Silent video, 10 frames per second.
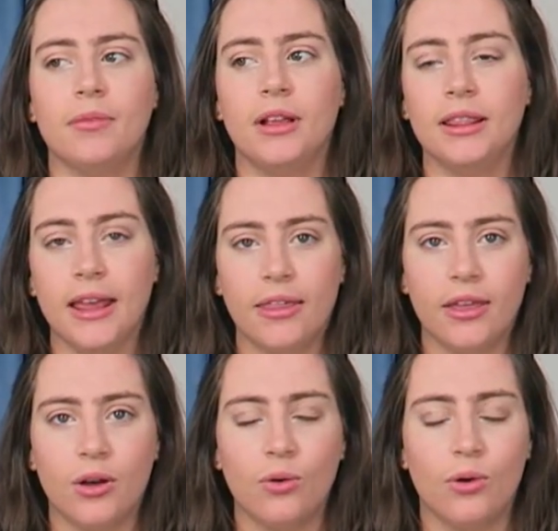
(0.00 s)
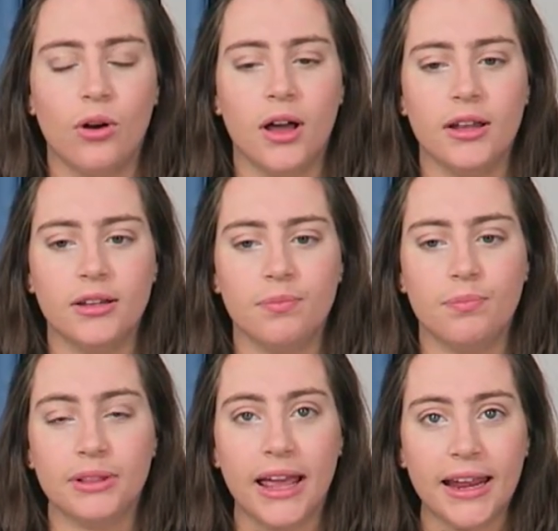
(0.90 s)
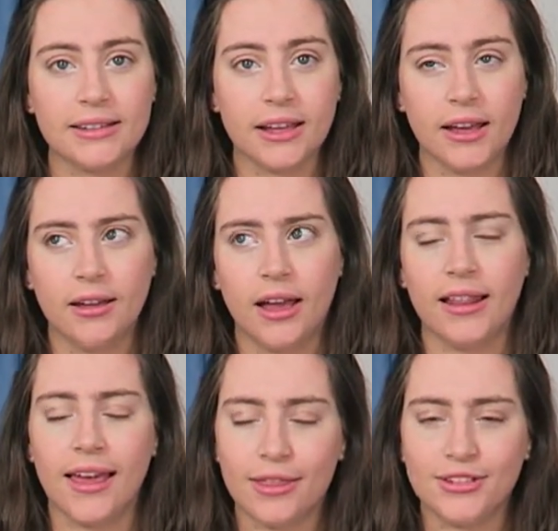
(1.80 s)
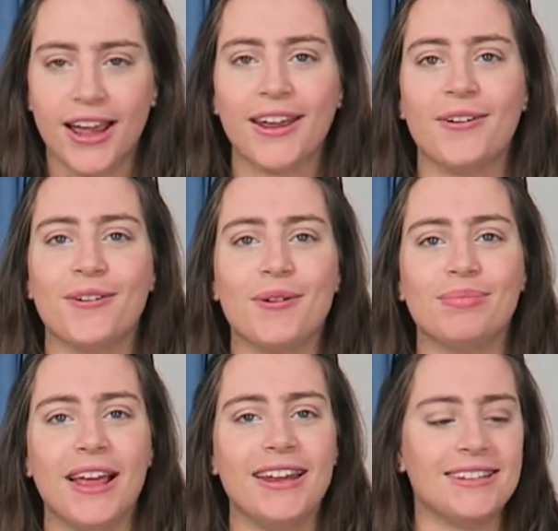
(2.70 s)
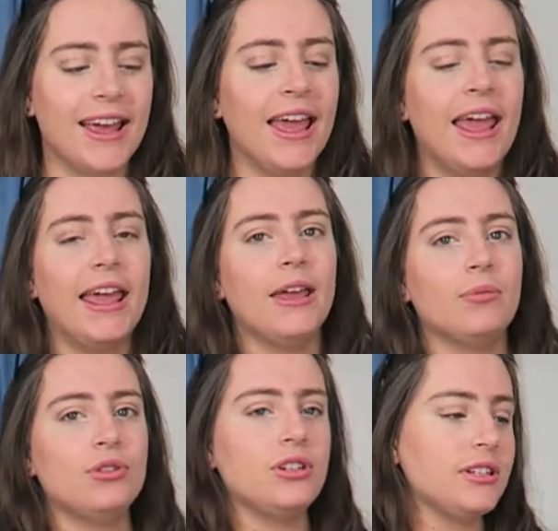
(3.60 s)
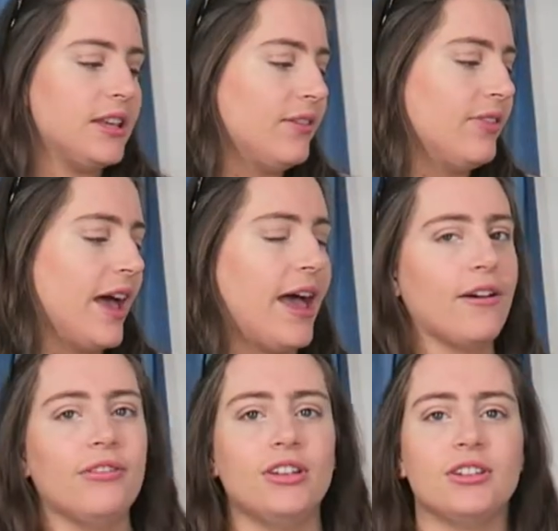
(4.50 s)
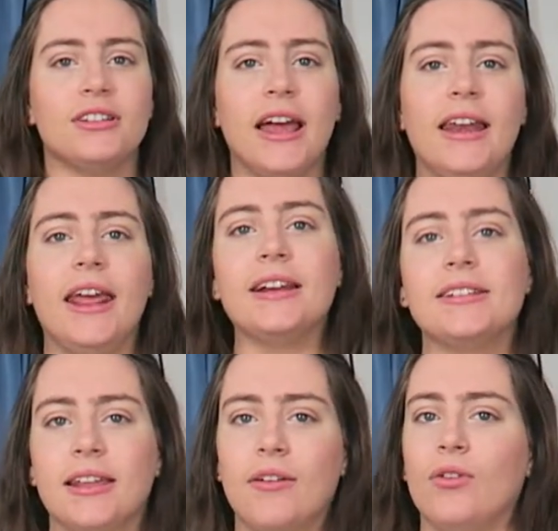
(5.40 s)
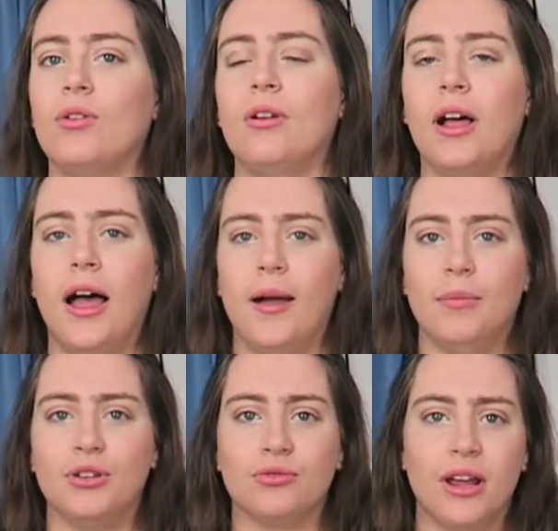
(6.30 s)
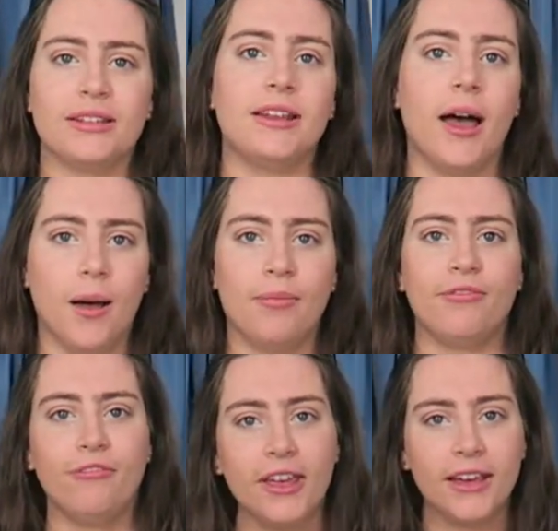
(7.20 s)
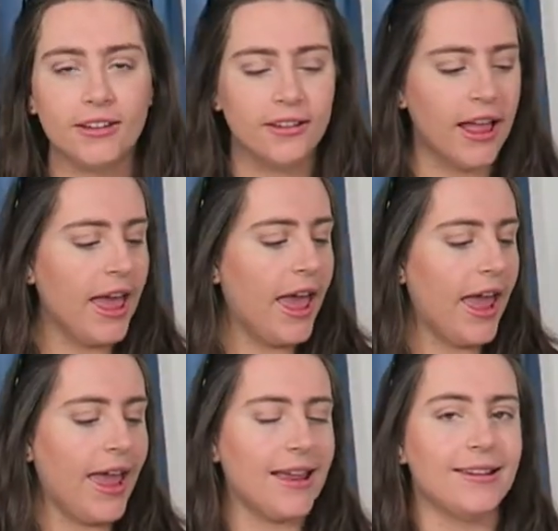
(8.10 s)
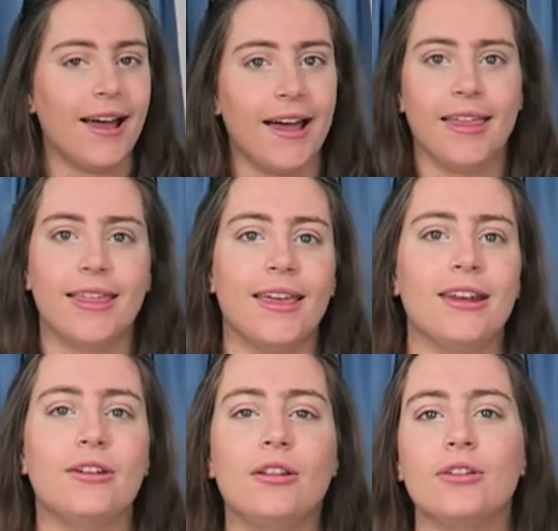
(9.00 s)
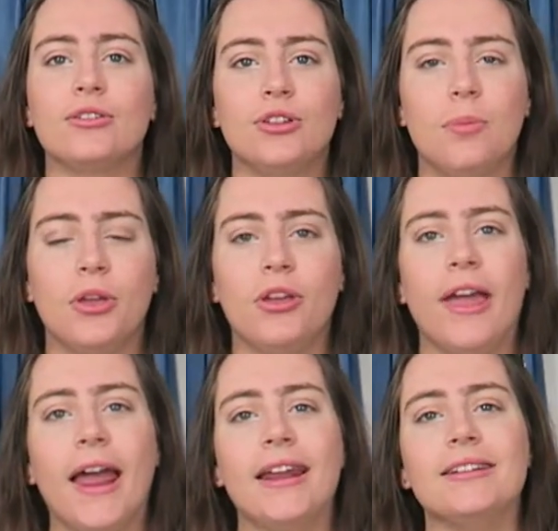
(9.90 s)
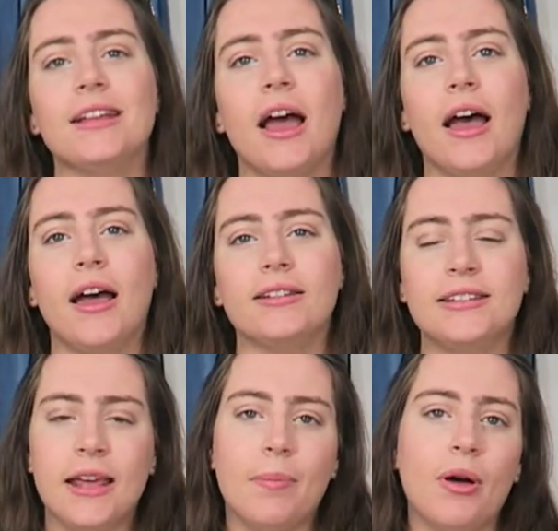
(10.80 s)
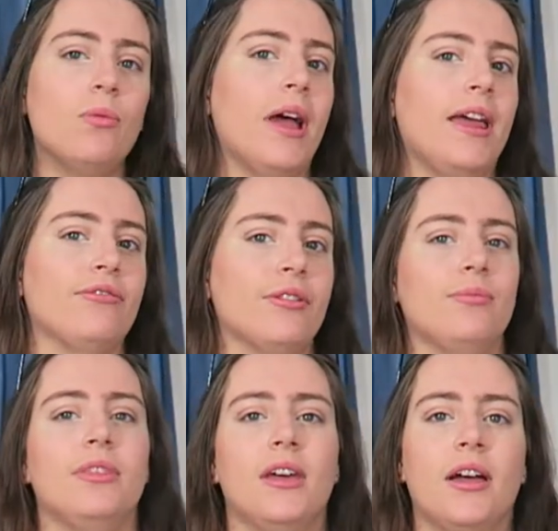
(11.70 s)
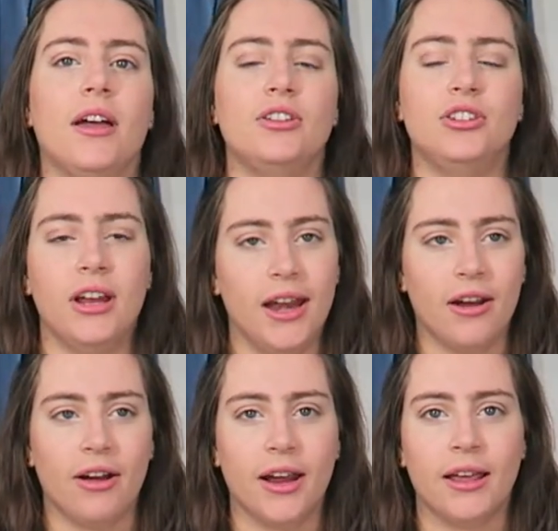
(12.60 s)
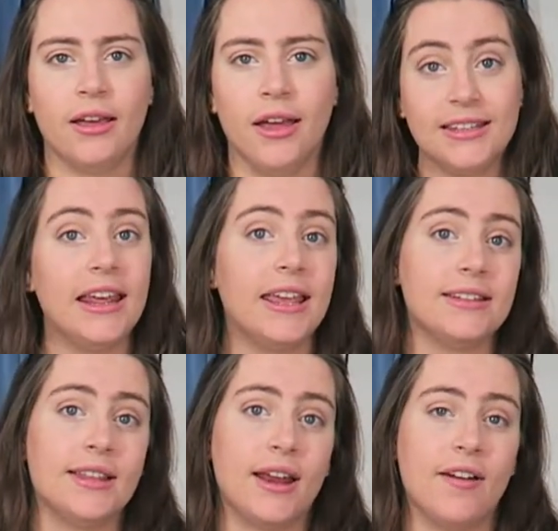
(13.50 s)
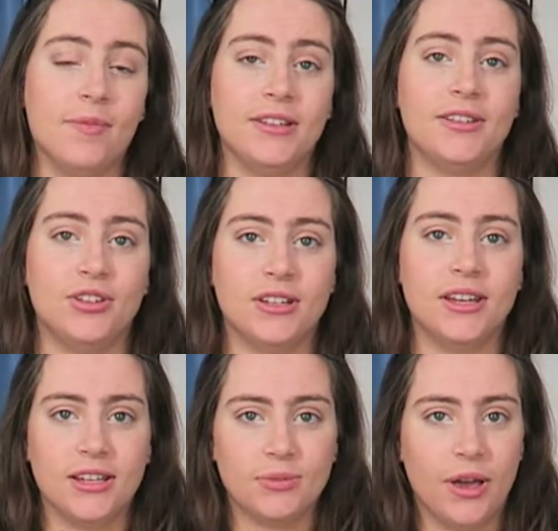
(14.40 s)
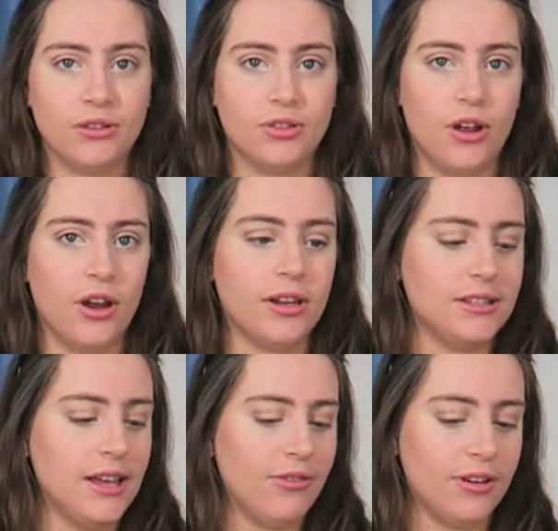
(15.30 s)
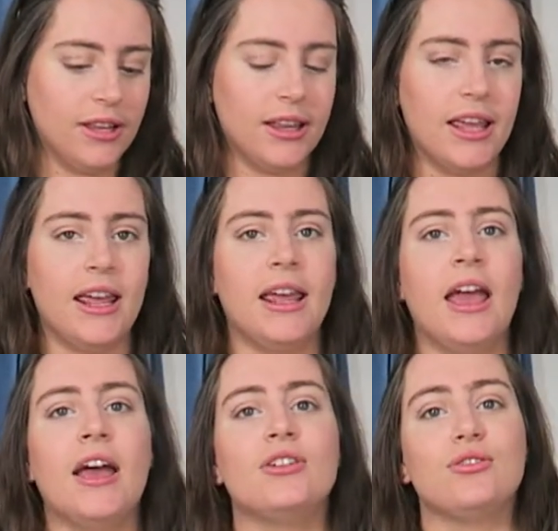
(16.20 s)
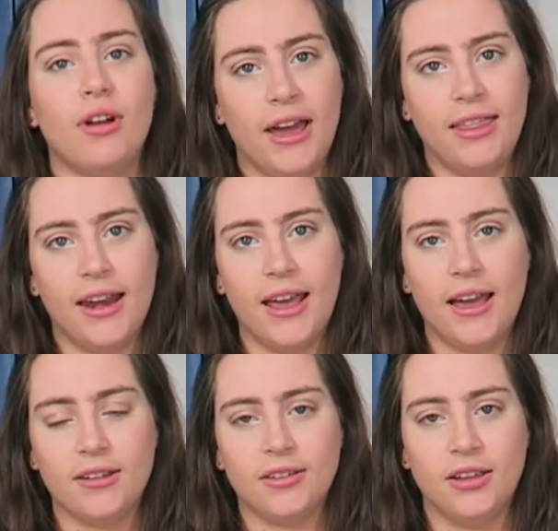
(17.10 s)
leather or blazer, a leather jacket or a blazer, it will just give that outfit just that next level dressed up feel, and I think it would look super cute, and it's a step away from the generic sneakers that I've been suggesting as well. So definitely try that out.